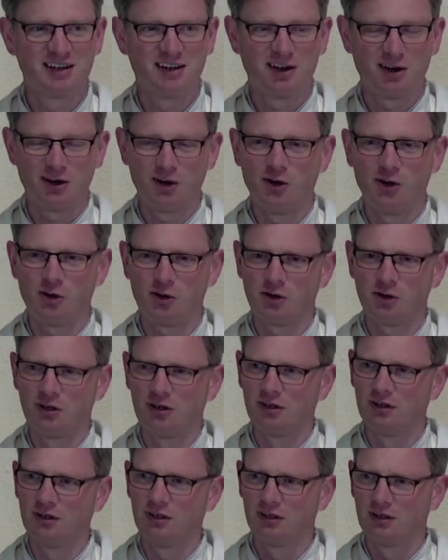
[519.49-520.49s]
A horn.
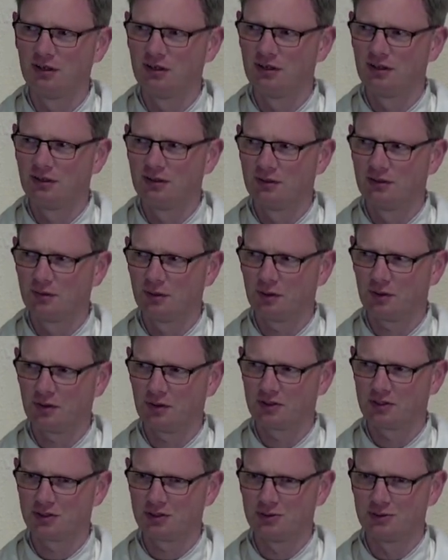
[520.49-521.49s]
What are we going to
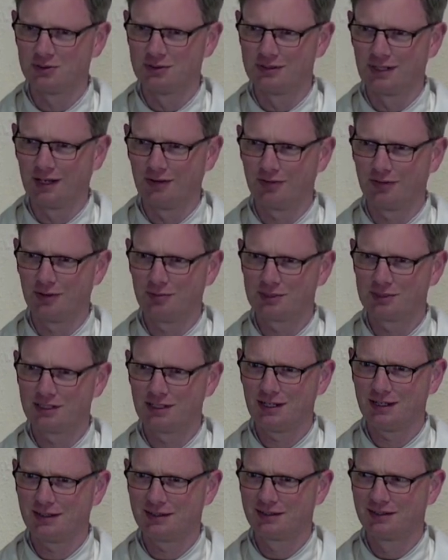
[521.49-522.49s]
do, deafen him to
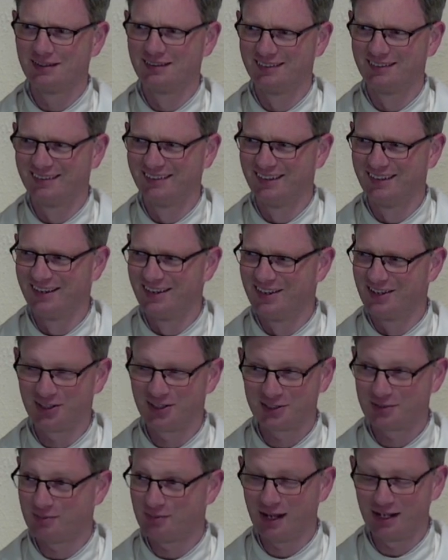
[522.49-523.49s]
death? Just
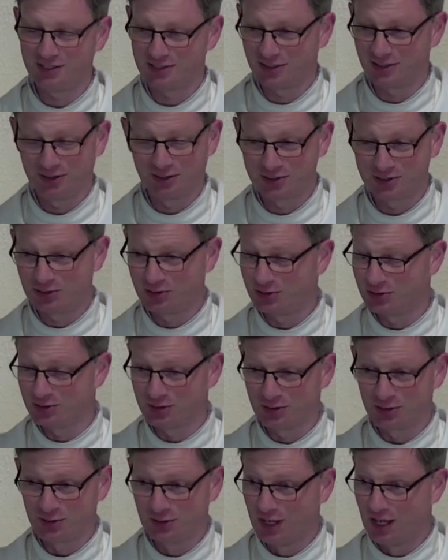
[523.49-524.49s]
imagine all the soldiers
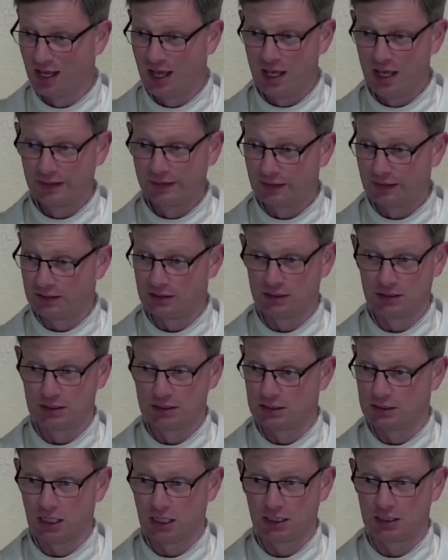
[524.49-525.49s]
going, "This is
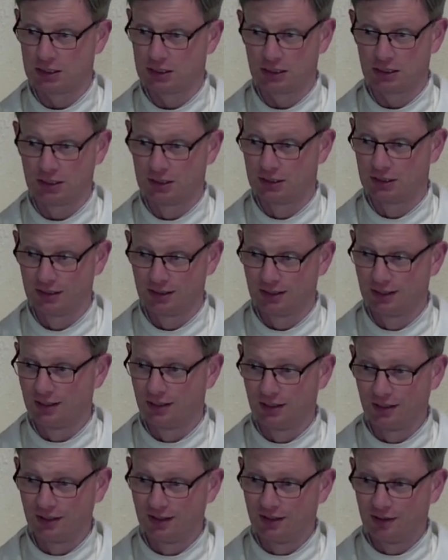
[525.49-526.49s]
insanity."
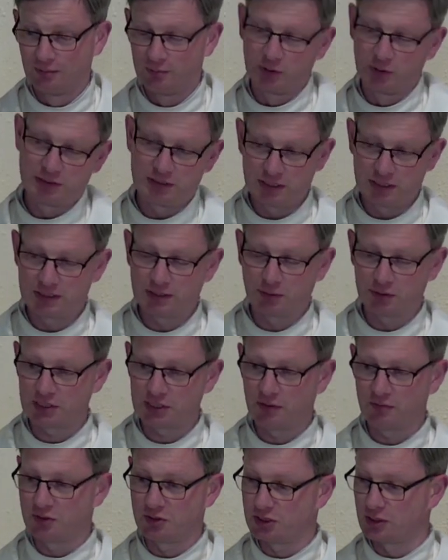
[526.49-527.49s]
But since they were
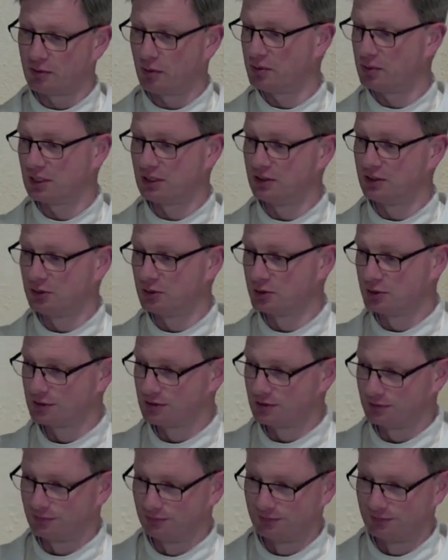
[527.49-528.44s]
savages, they probably didn't notice.